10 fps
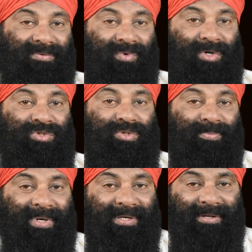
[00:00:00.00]
wants to
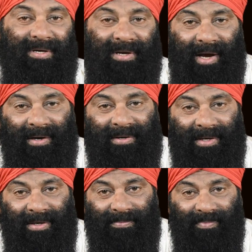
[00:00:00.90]
build their
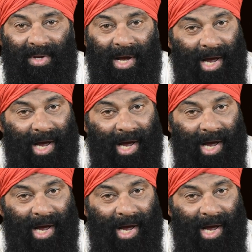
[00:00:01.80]
career,